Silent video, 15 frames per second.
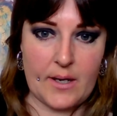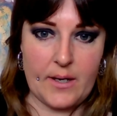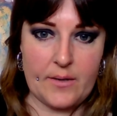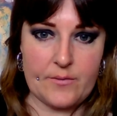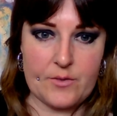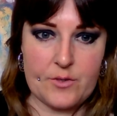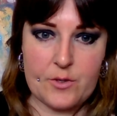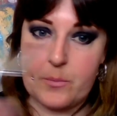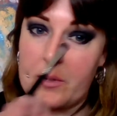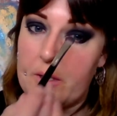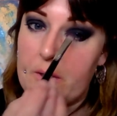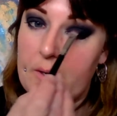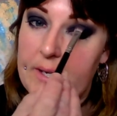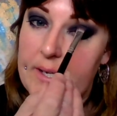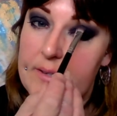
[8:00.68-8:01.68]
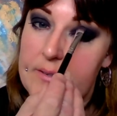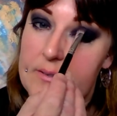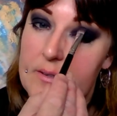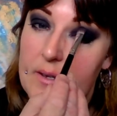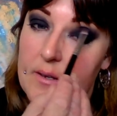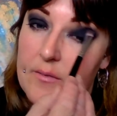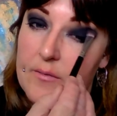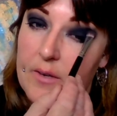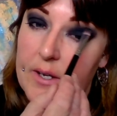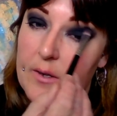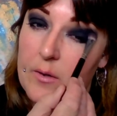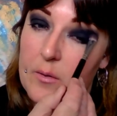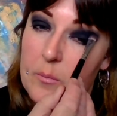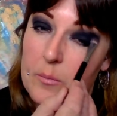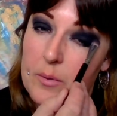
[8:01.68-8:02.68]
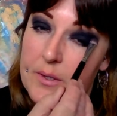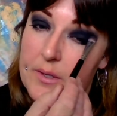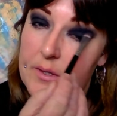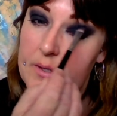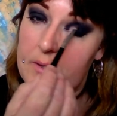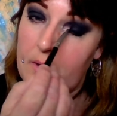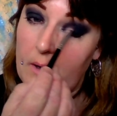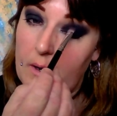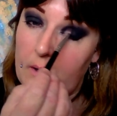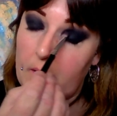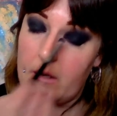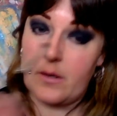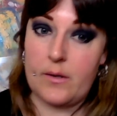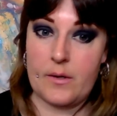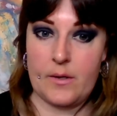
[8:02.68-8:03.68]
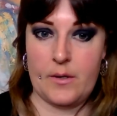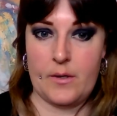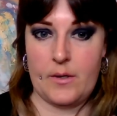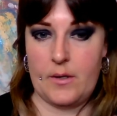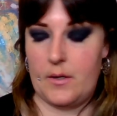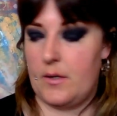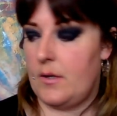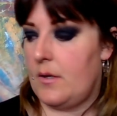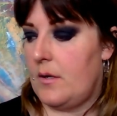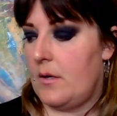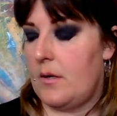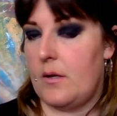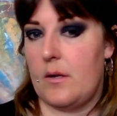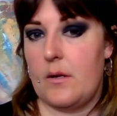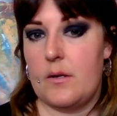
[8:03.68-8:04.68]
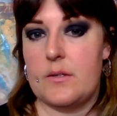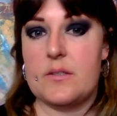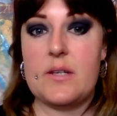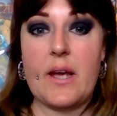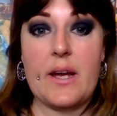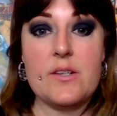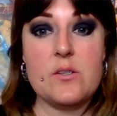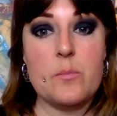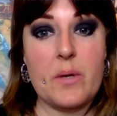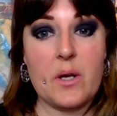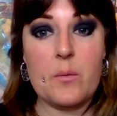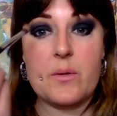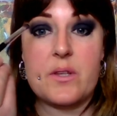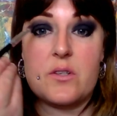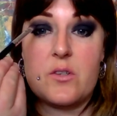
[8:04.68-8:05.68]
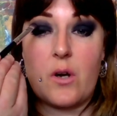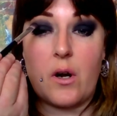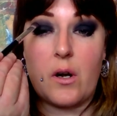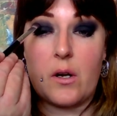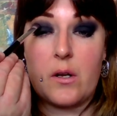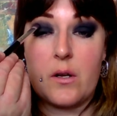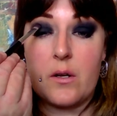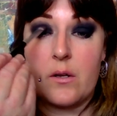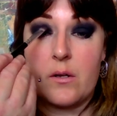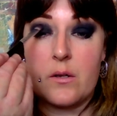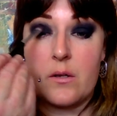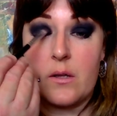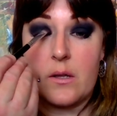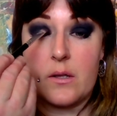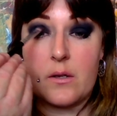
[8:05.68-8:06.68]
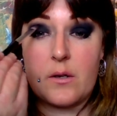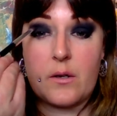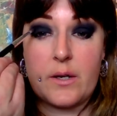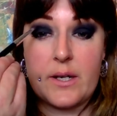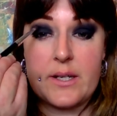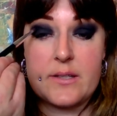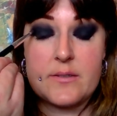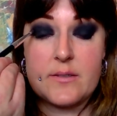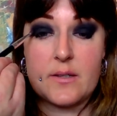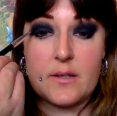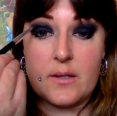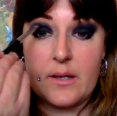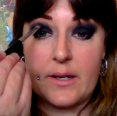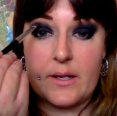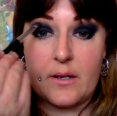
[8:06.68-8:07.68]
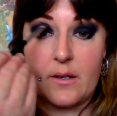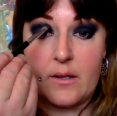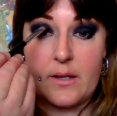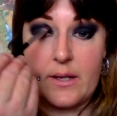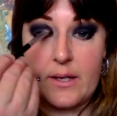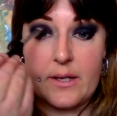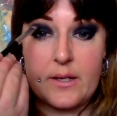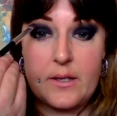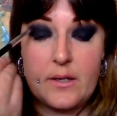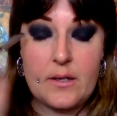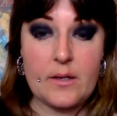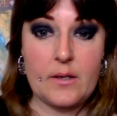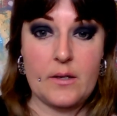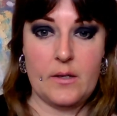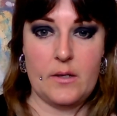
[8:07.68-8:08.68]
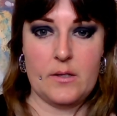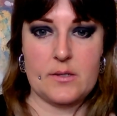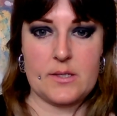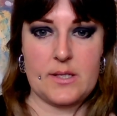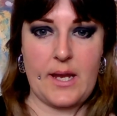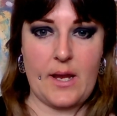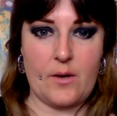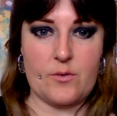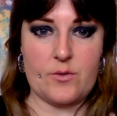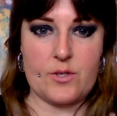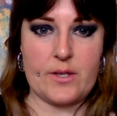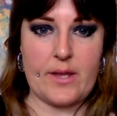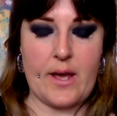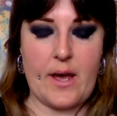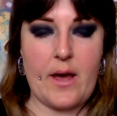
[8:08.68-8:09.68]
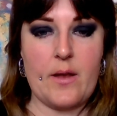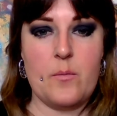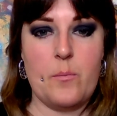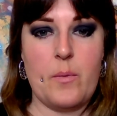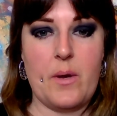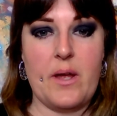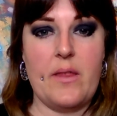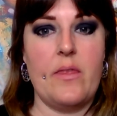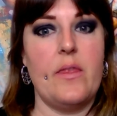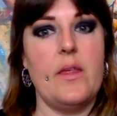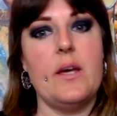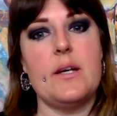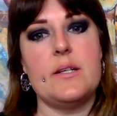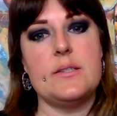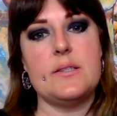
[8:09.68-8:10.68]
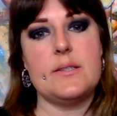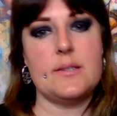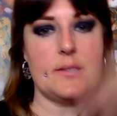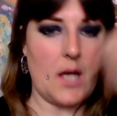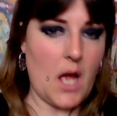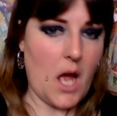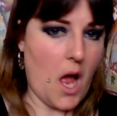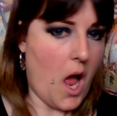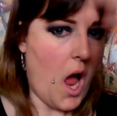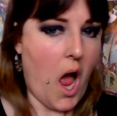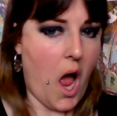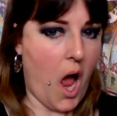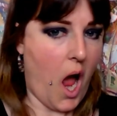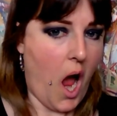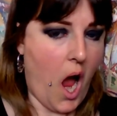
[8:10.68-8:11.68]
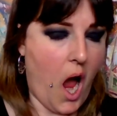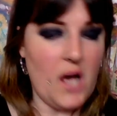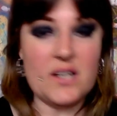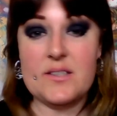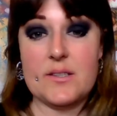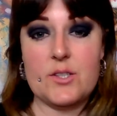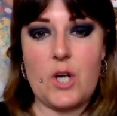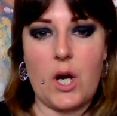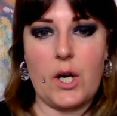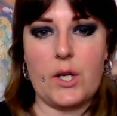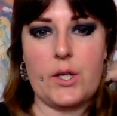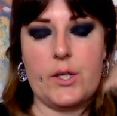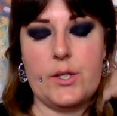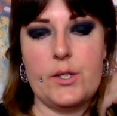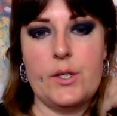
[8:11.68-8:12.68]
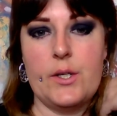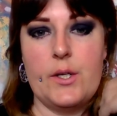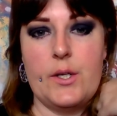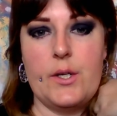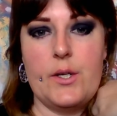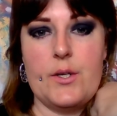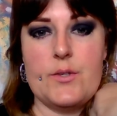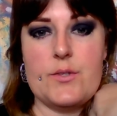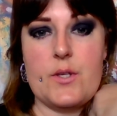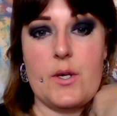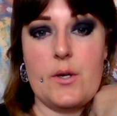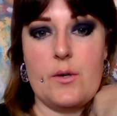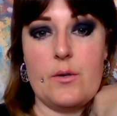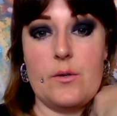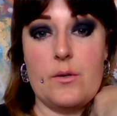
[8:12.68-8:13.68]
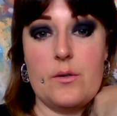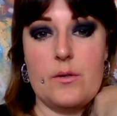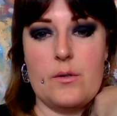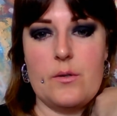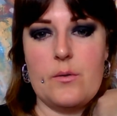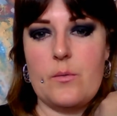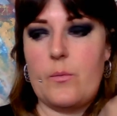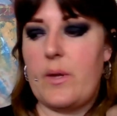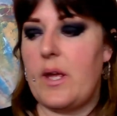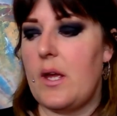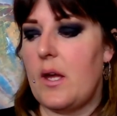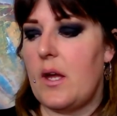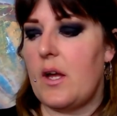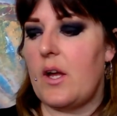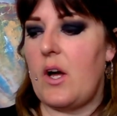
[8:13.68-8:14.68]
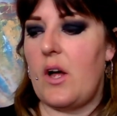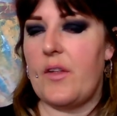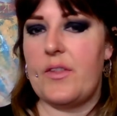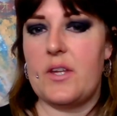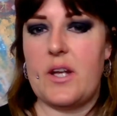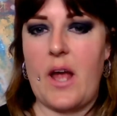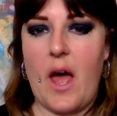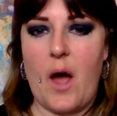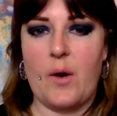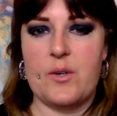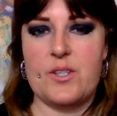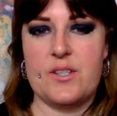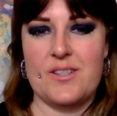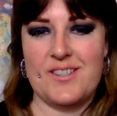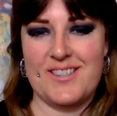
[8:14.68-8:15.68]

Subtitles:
I have droopy crease, and if I don't put the dark, see, I do better with a dark crease and a lighter lid to counter that, but this is a dark, so we gothed it out.